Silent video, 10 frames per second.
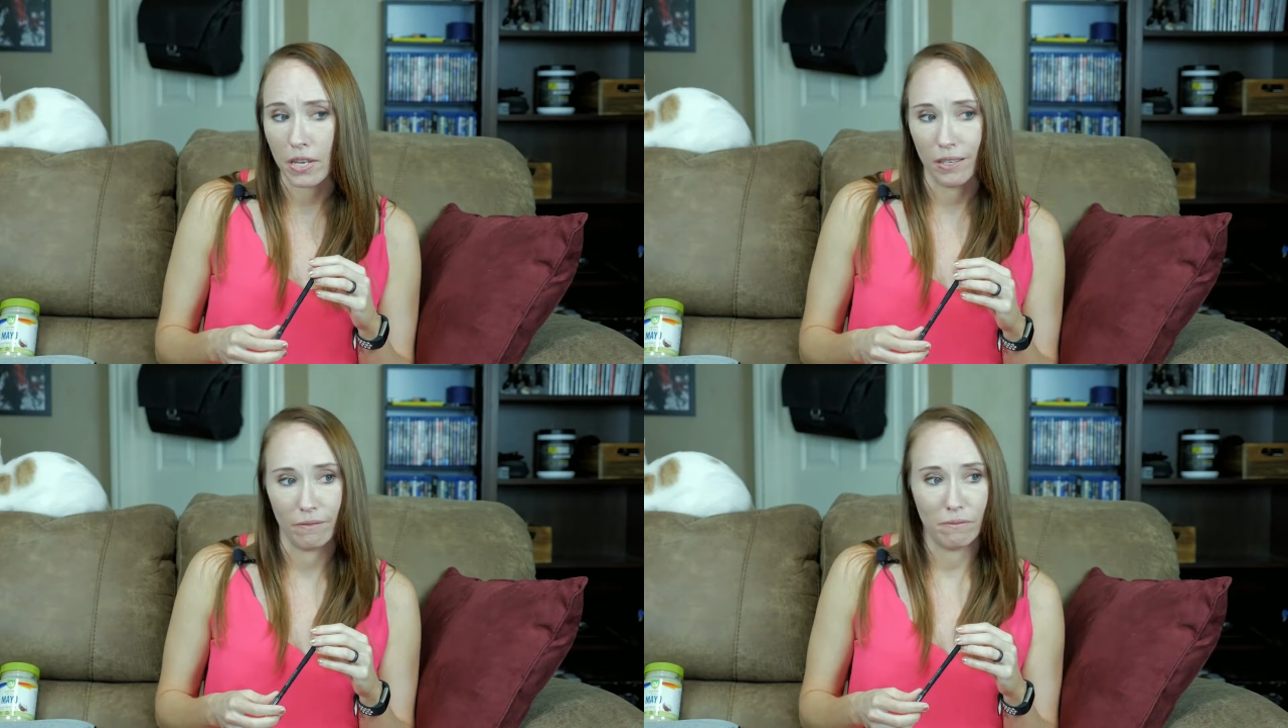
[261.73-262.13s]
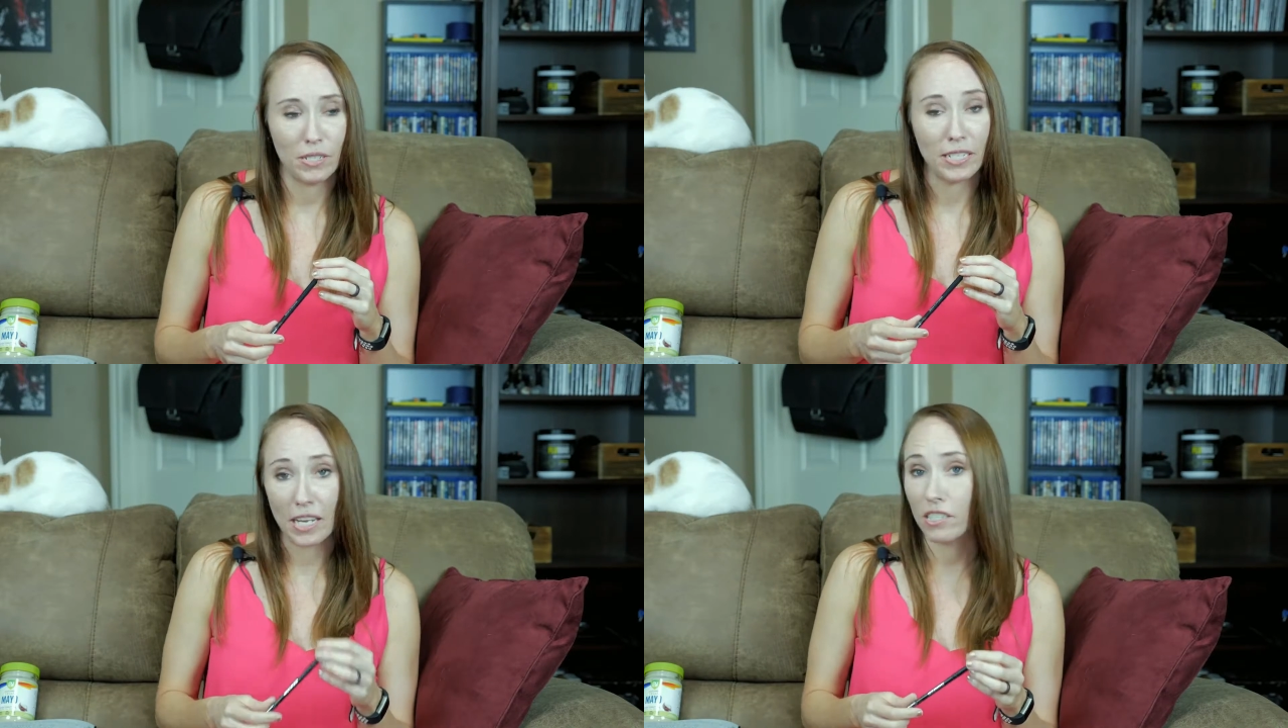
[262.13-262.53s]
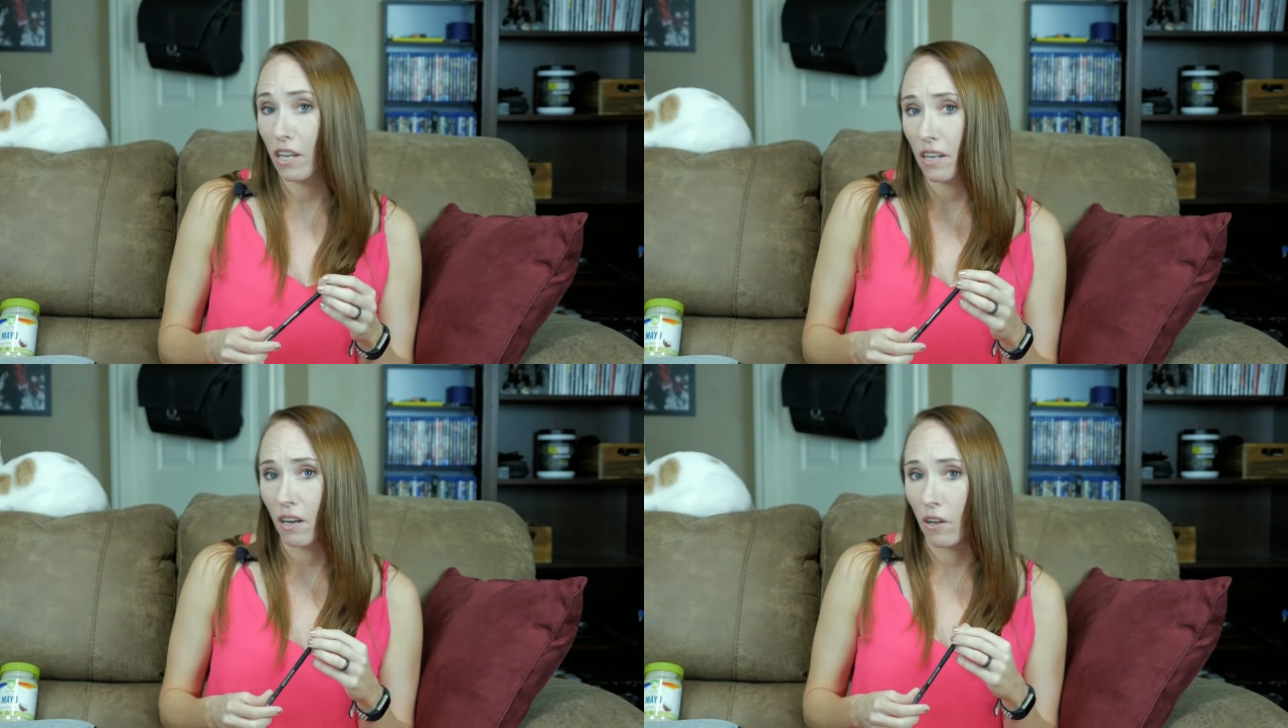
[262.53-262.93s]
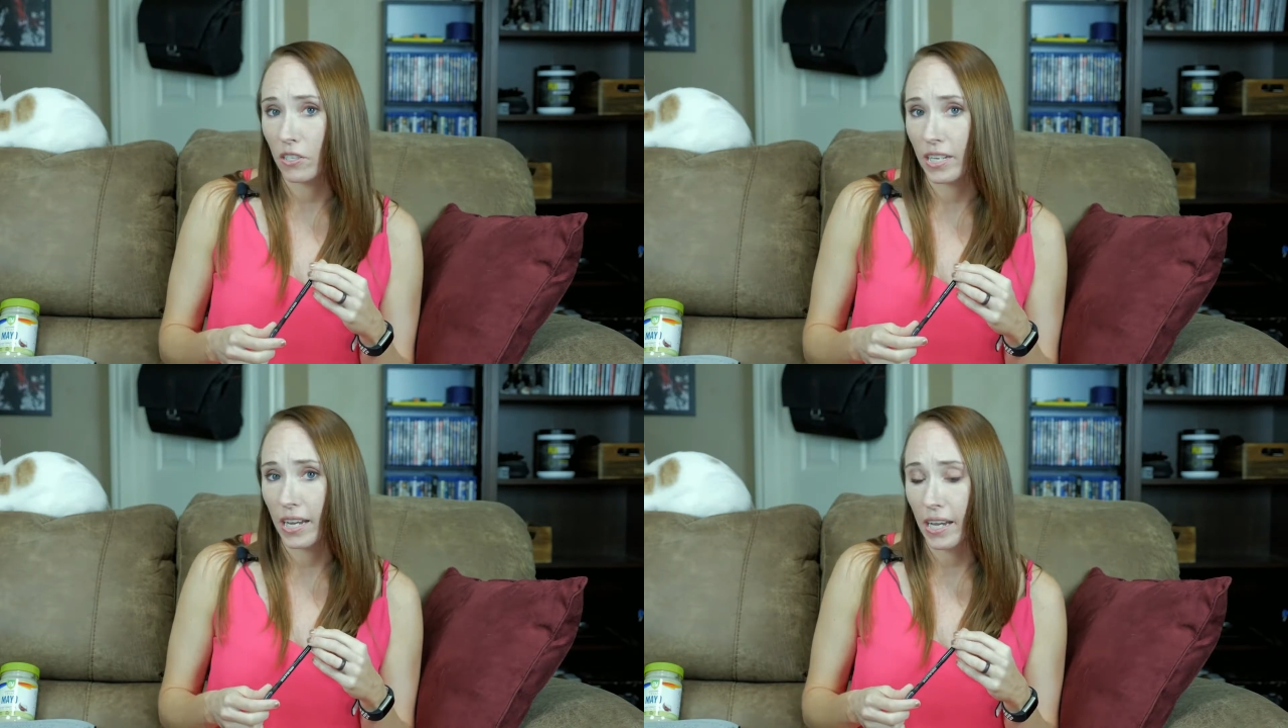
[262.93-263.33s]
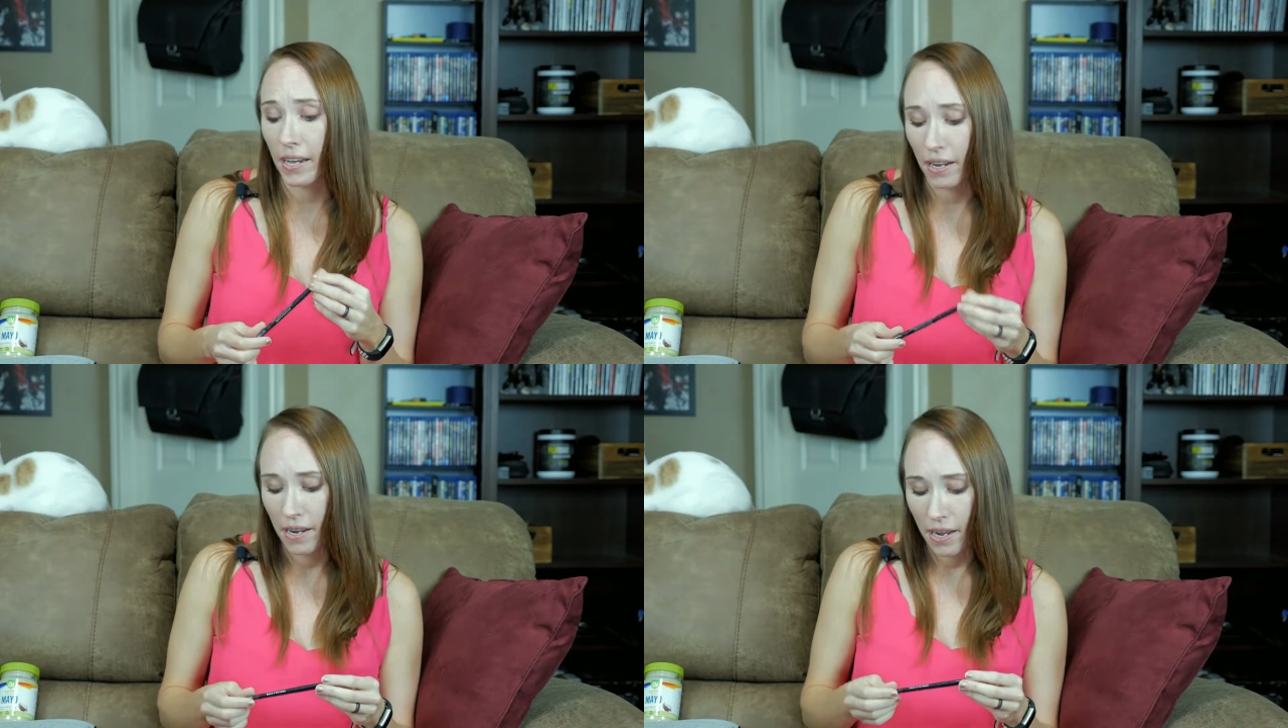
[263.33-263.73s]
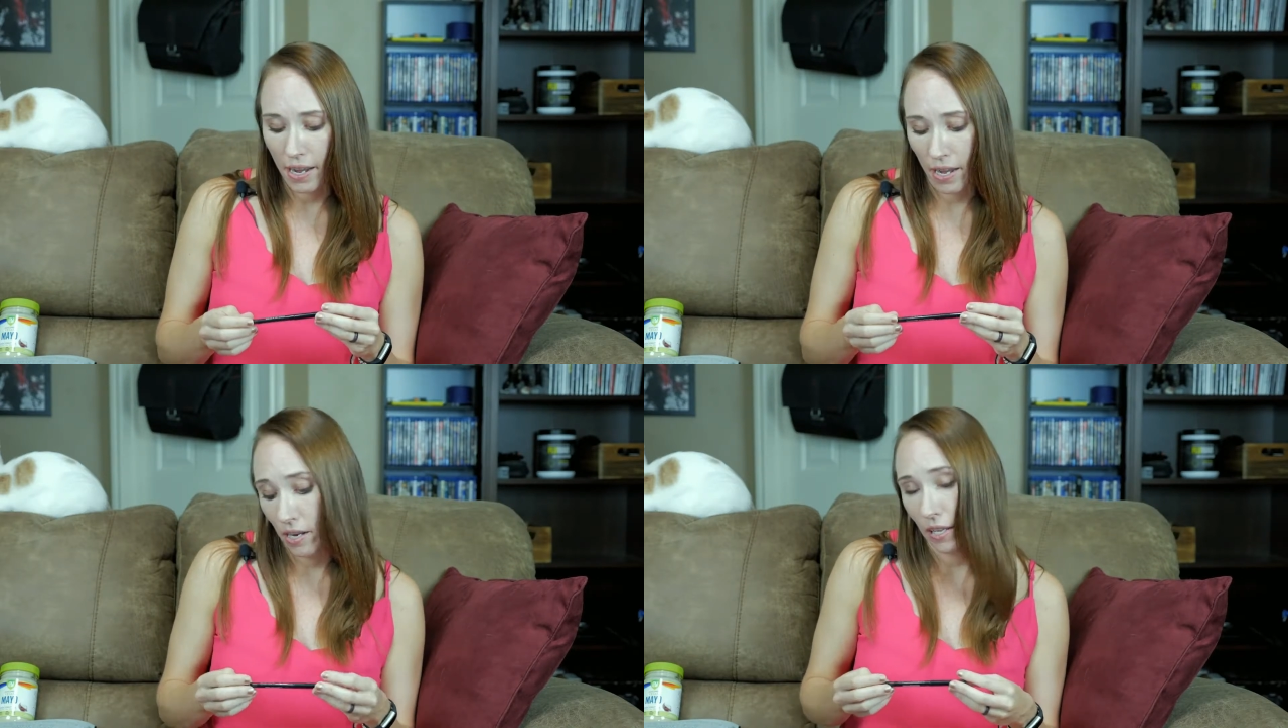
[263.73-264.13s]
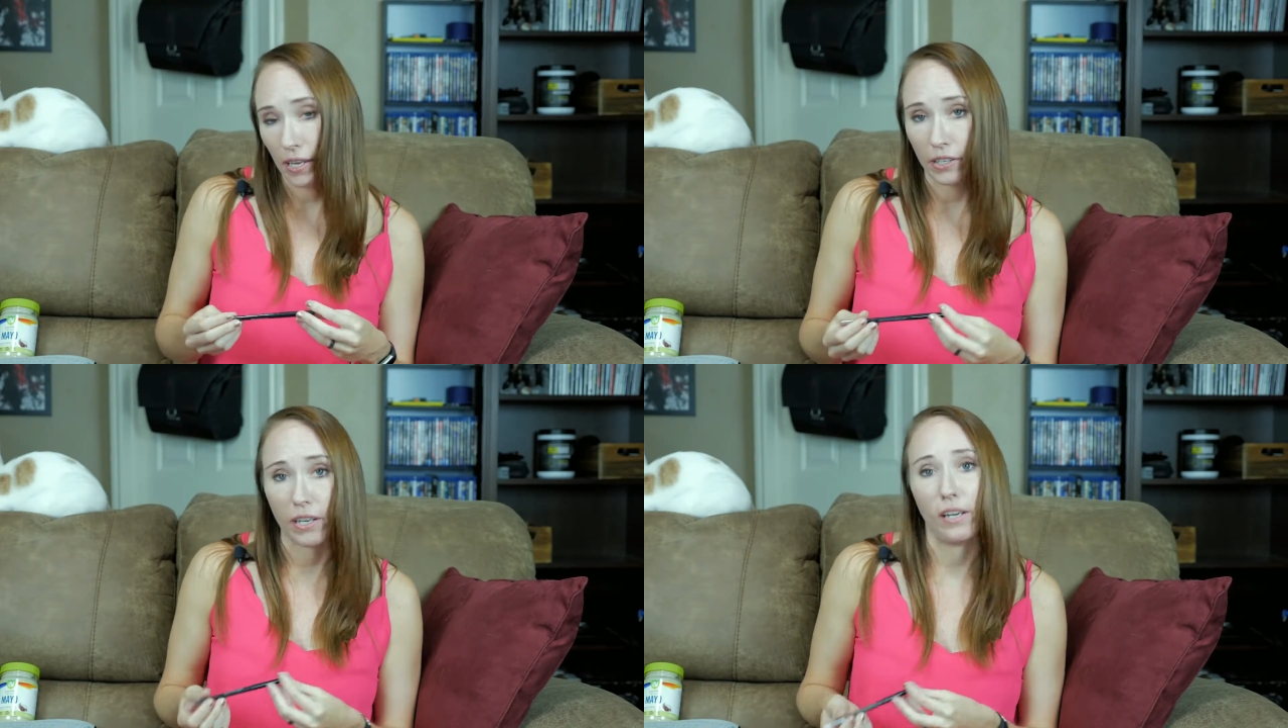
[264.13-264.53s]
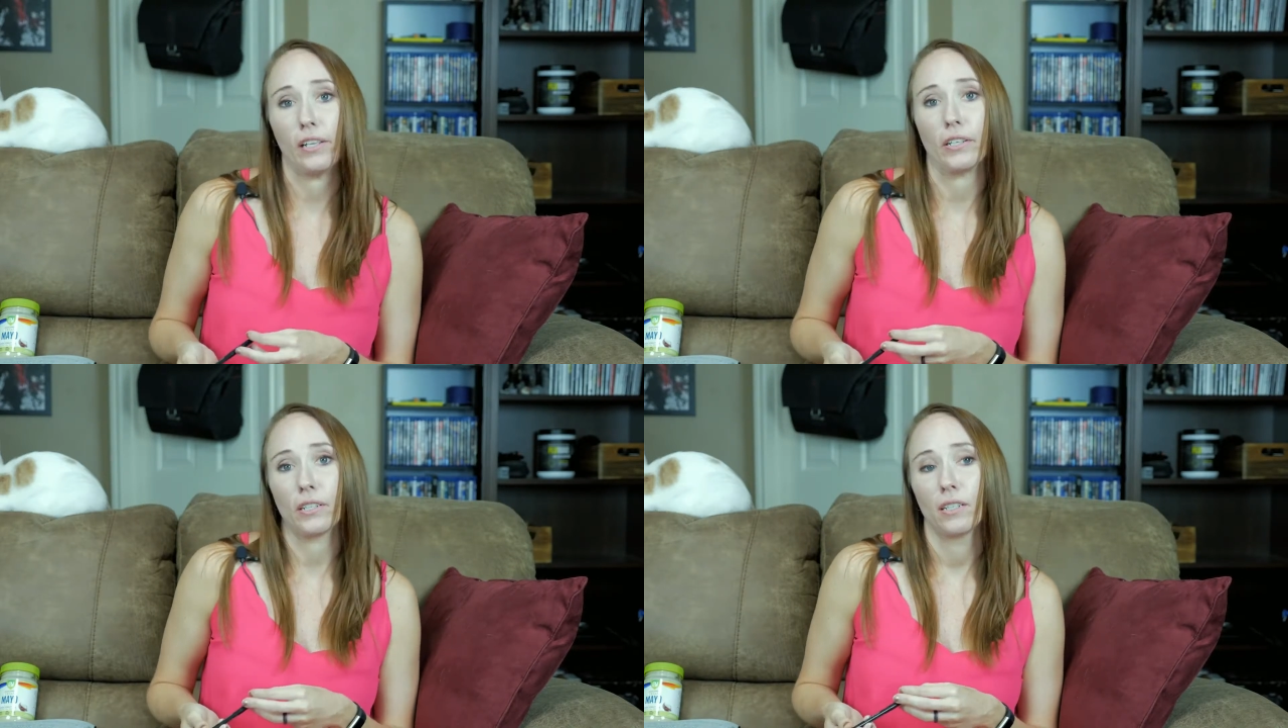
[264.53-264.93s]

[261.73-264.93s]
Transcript: it stays on all day, and I like the color.